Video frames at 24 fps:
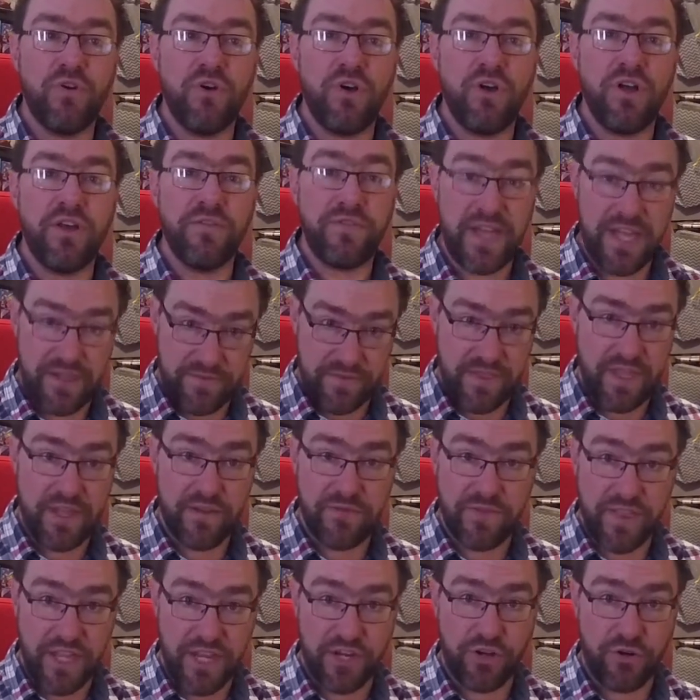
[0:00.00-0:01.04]

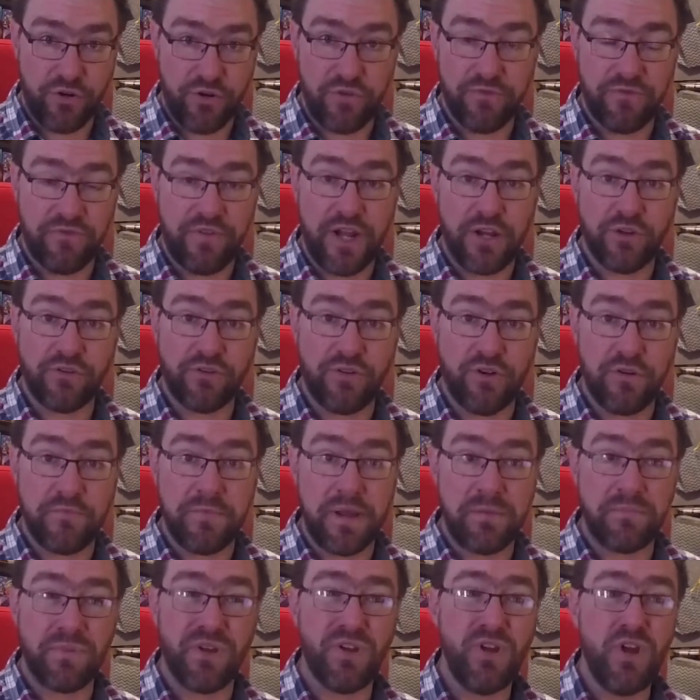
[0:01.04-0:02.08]
their fellow crew
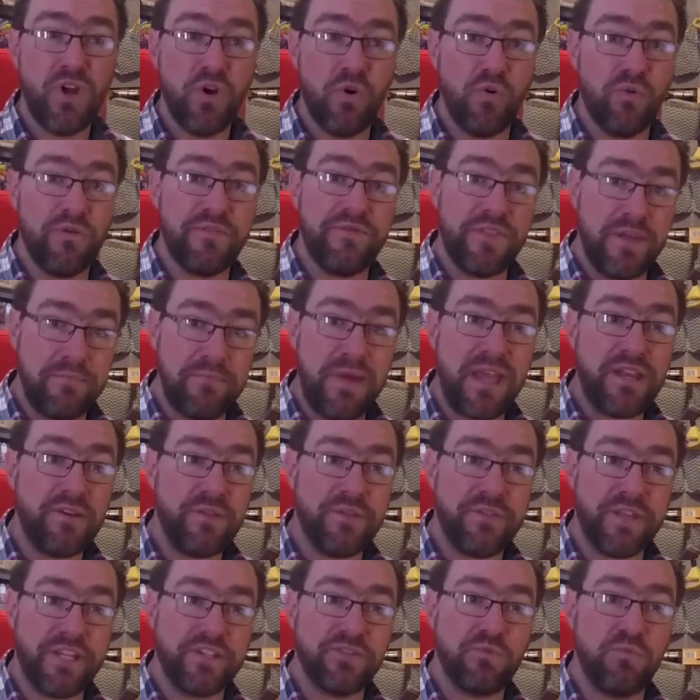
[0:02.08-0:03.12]
member, or have they made
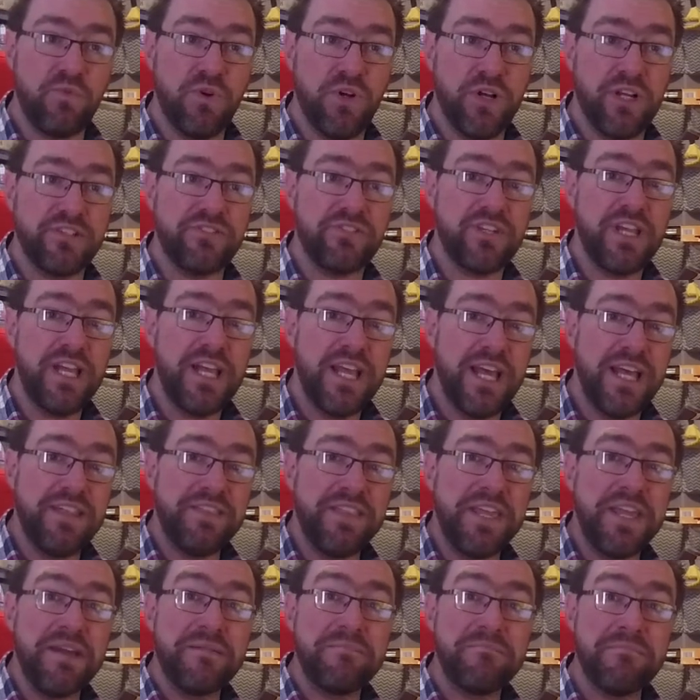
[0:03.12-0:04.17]
things worse?
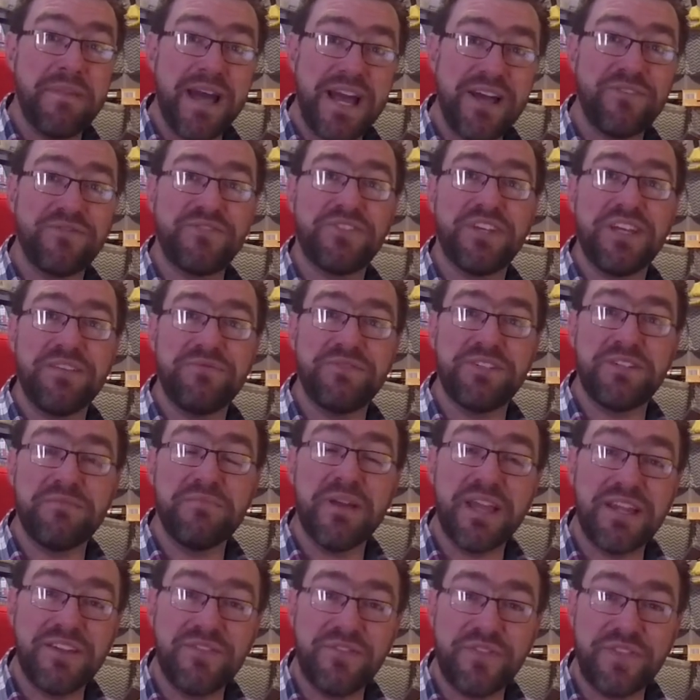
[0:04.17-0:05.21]
And the amount of times they
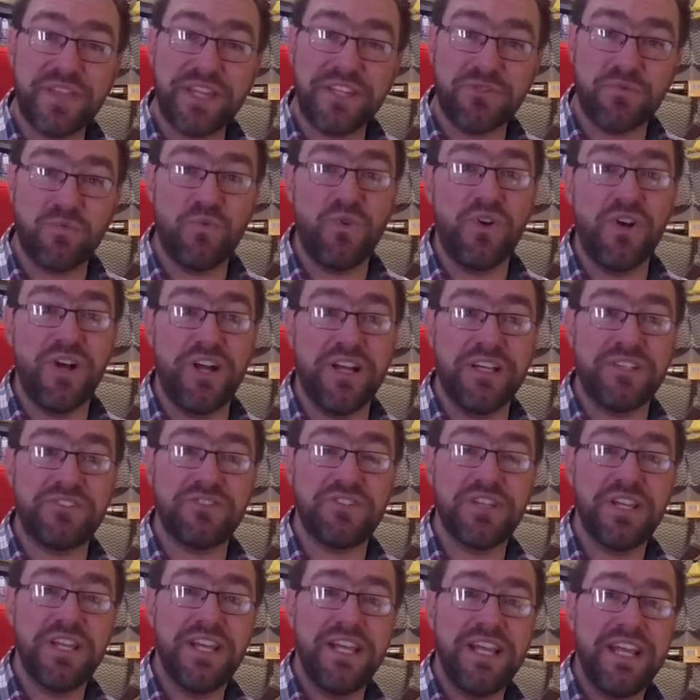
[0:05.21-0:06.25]
made things
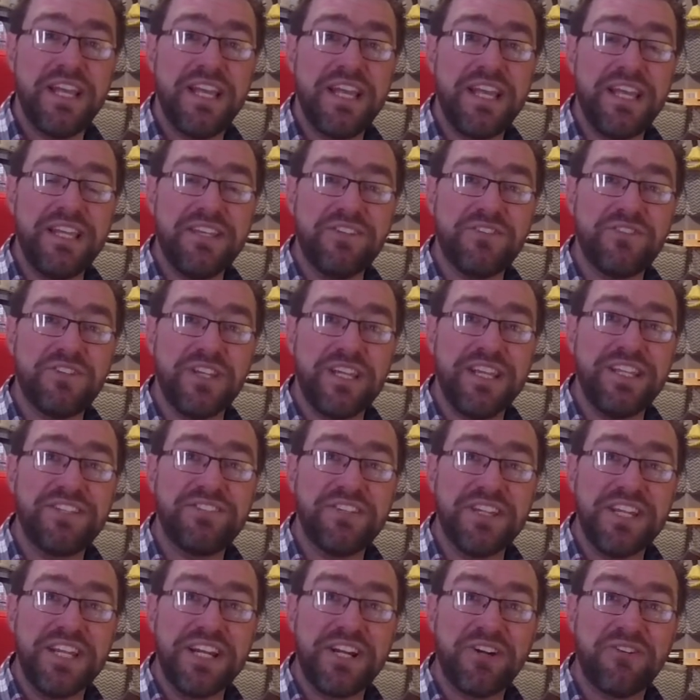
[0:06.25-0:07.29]
worse is
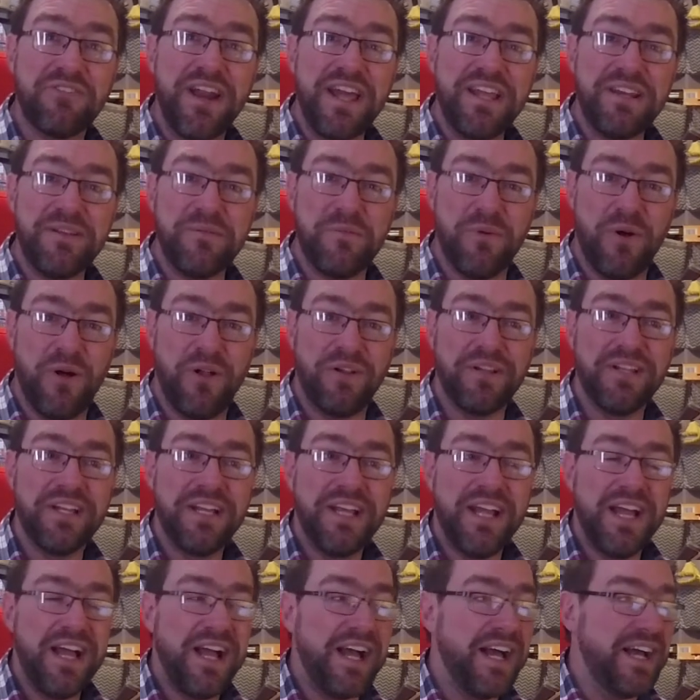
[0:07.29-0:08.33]
incredible.
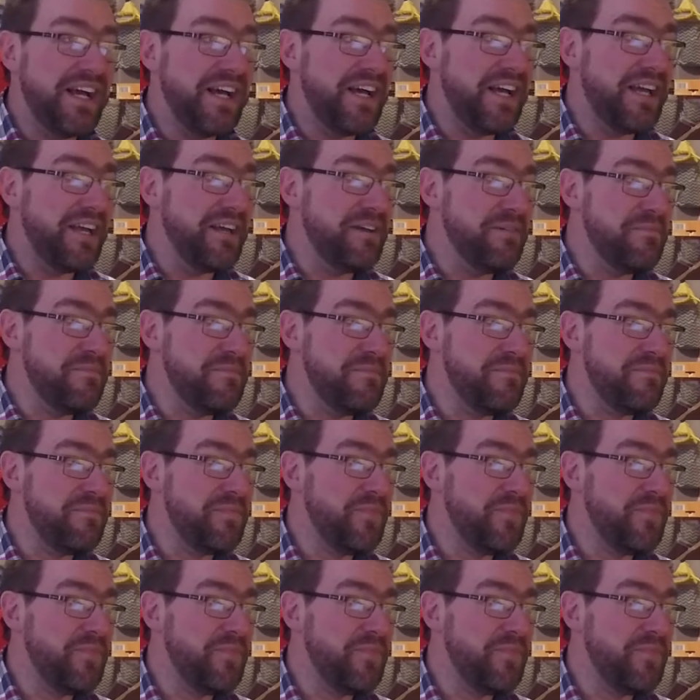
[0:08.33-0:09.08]
I